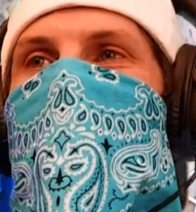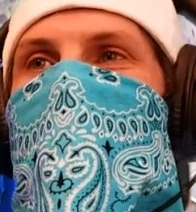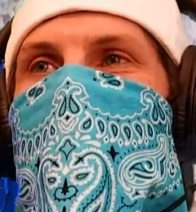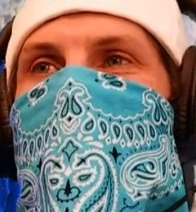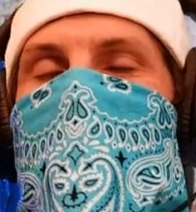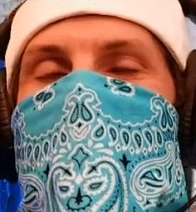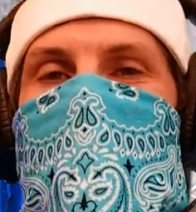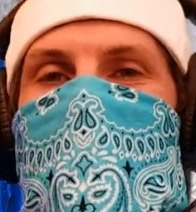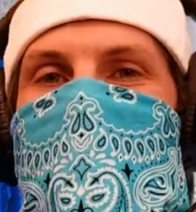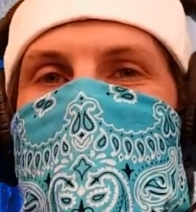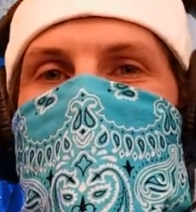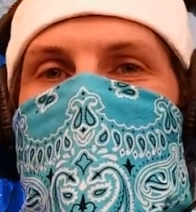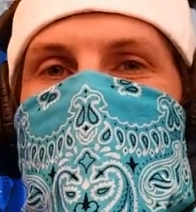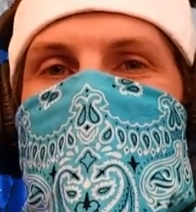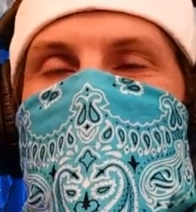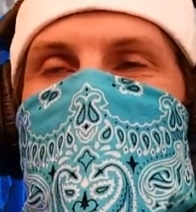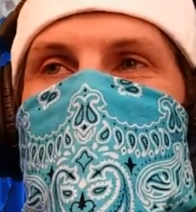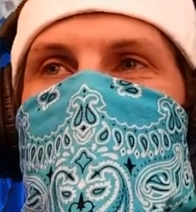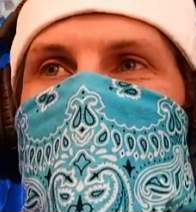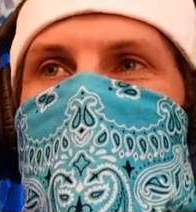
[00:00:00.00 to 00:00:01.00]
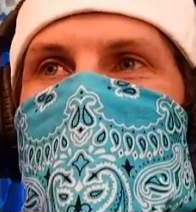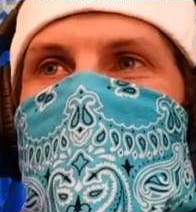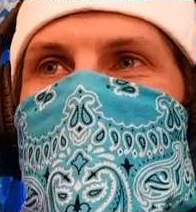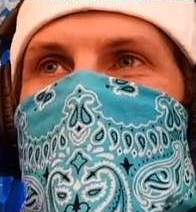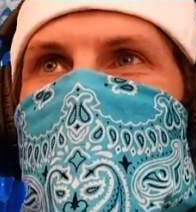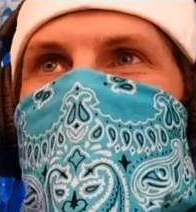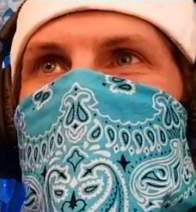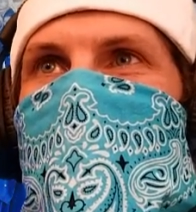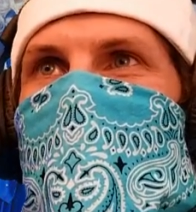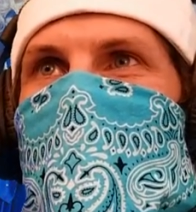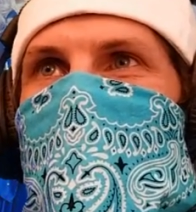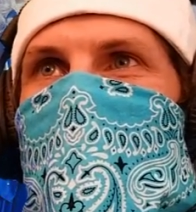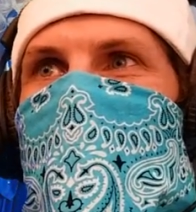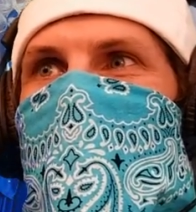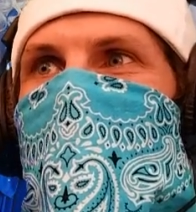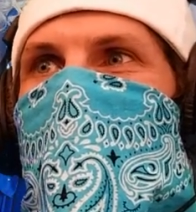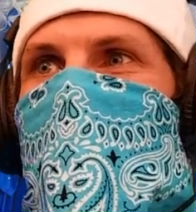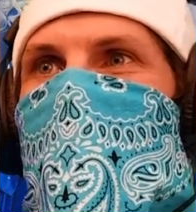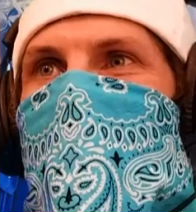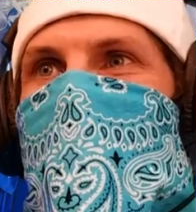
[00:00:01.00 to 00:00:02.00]
it stands out to me because it's something that
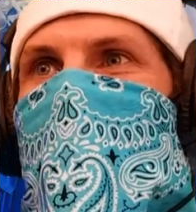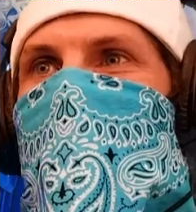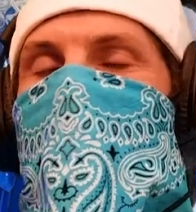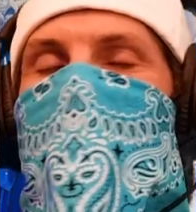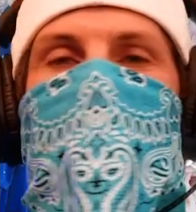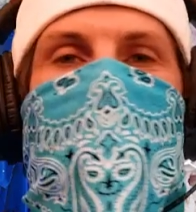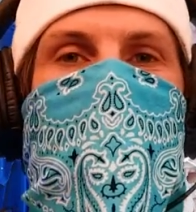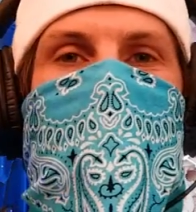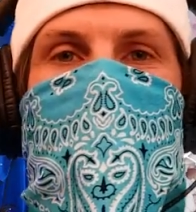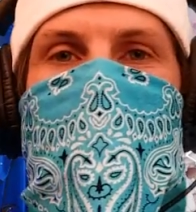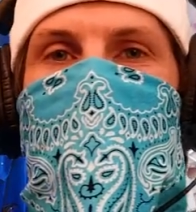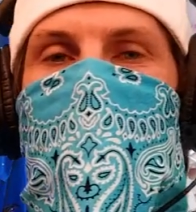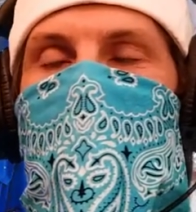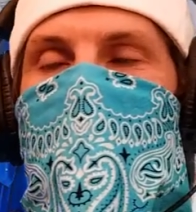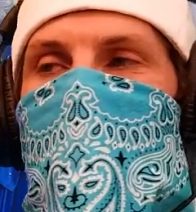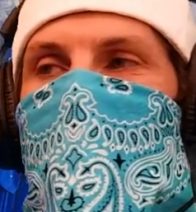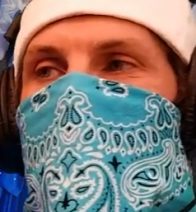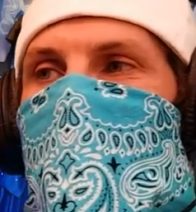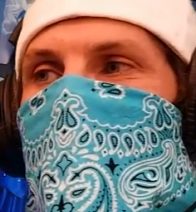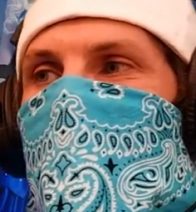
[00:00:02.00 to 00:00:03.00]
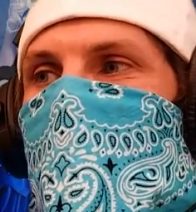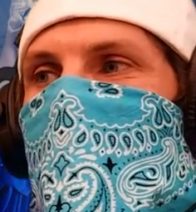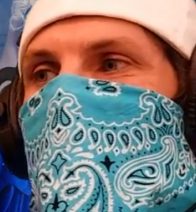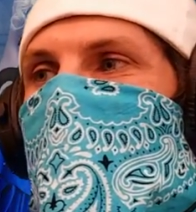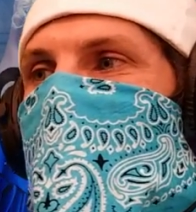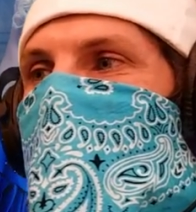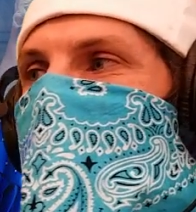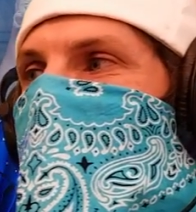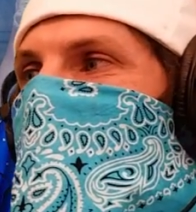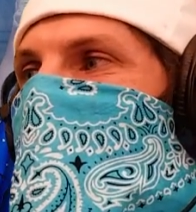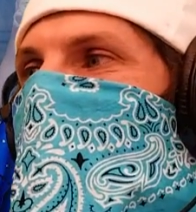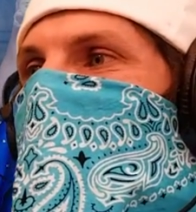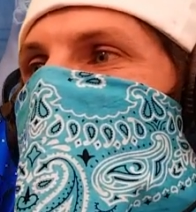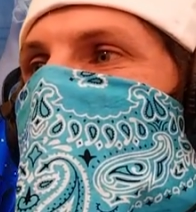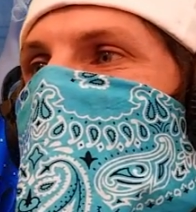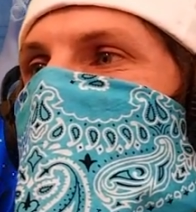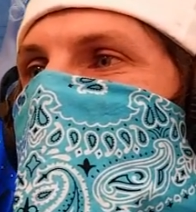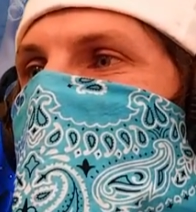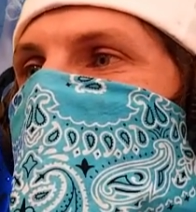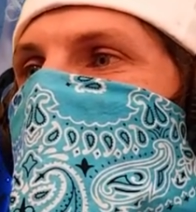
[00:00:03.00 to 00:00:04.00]
I'm, like, listening for. I really want to hear
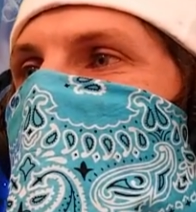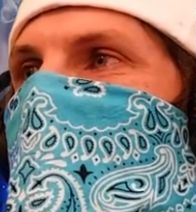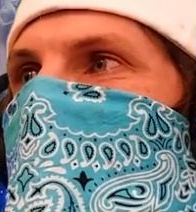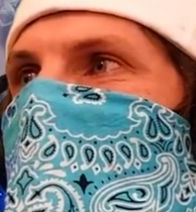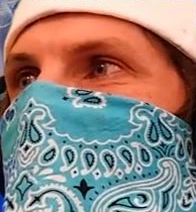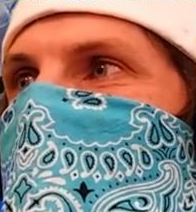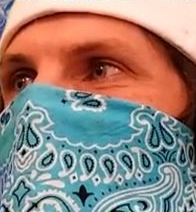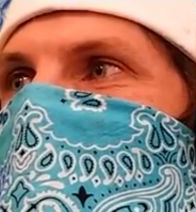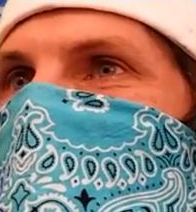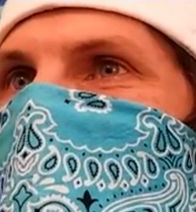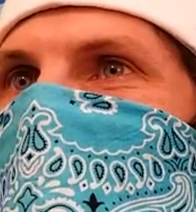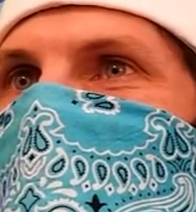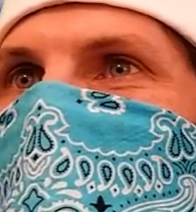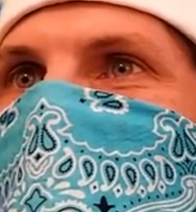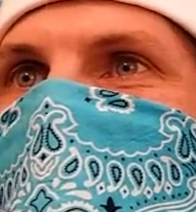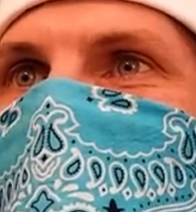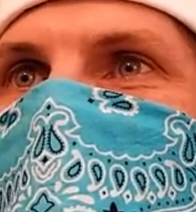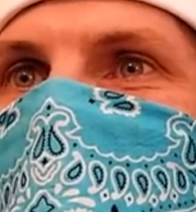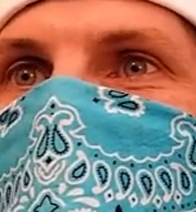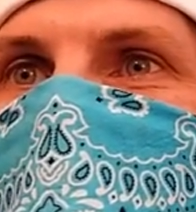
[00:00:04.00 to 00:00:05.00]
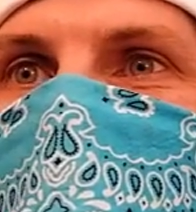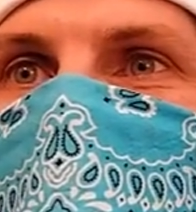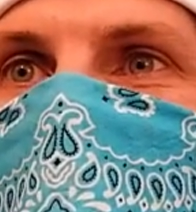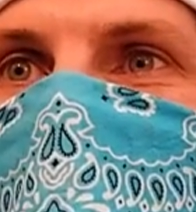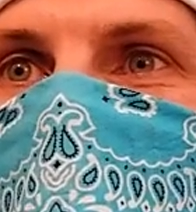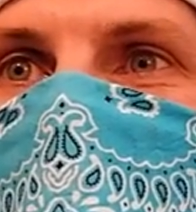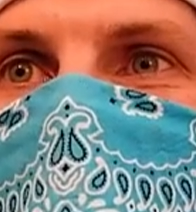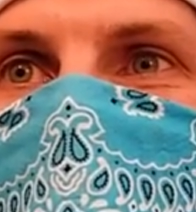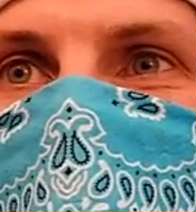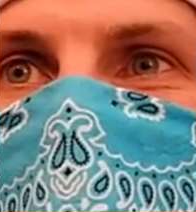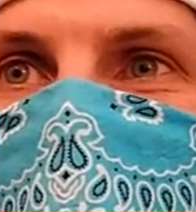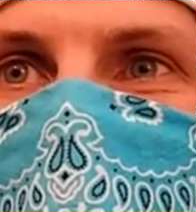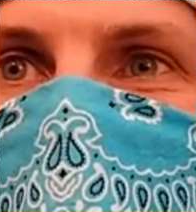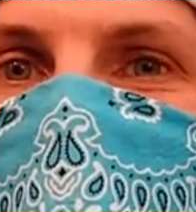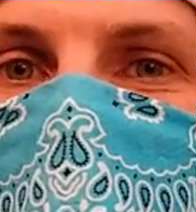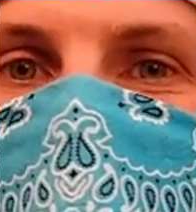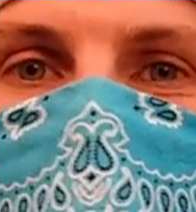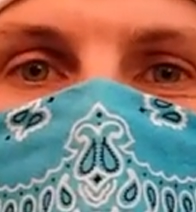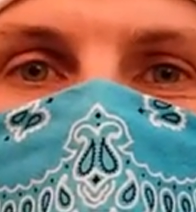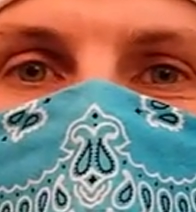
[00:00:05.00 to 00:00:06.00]
some unique
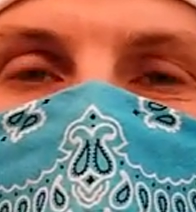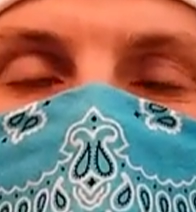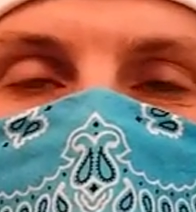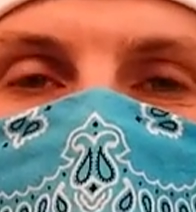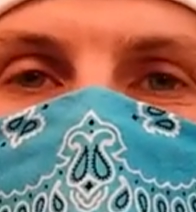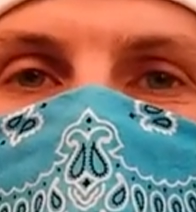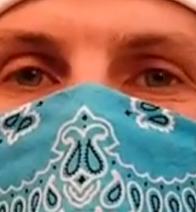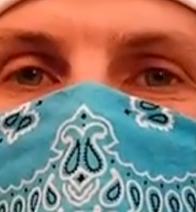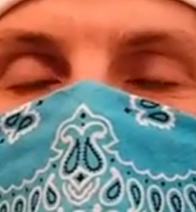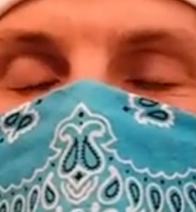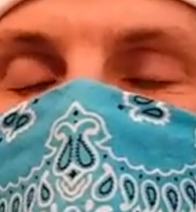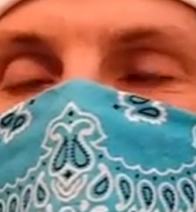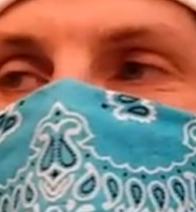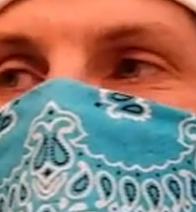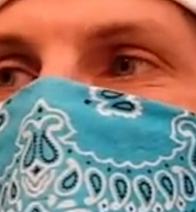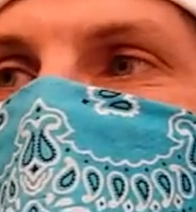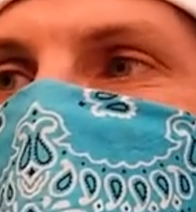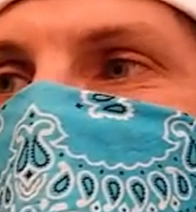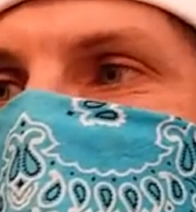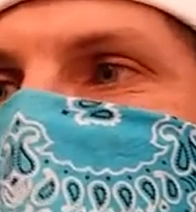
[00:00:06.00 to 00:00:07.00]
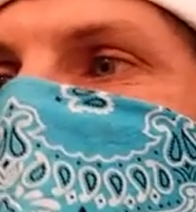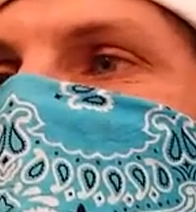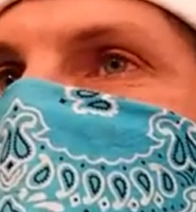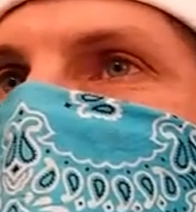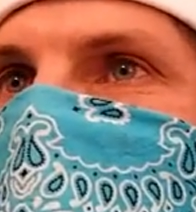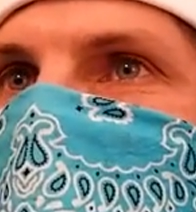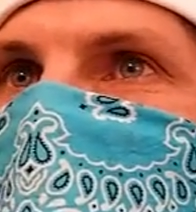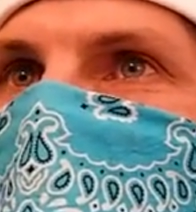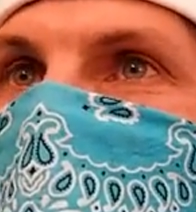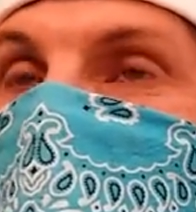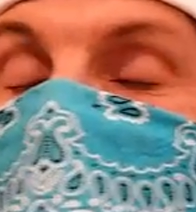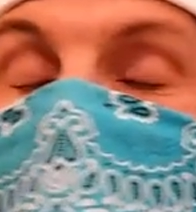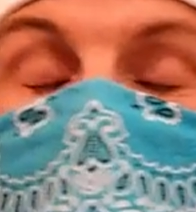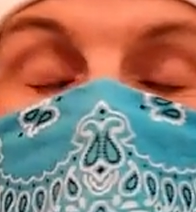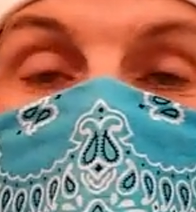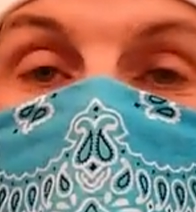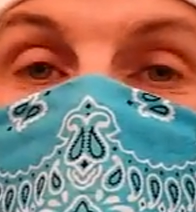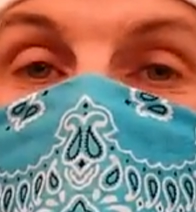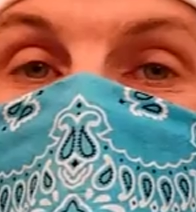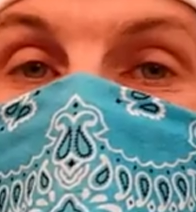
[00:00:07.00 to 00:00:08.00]
guitar play as well, so really
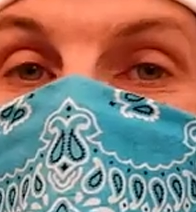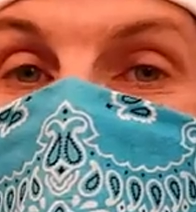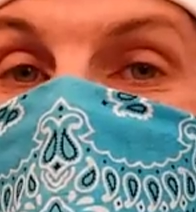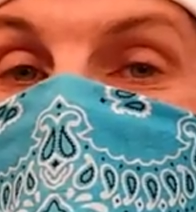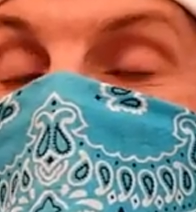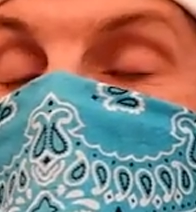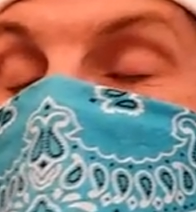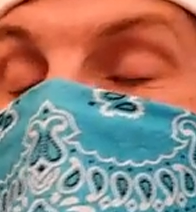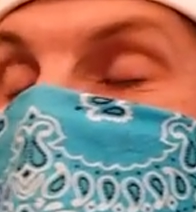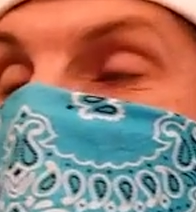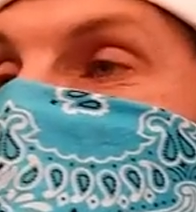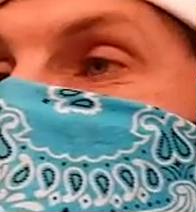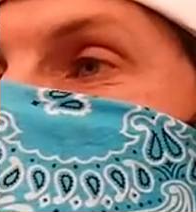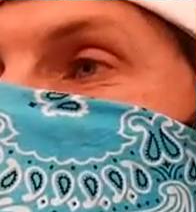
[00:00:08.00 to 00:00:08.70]
cool, I like it.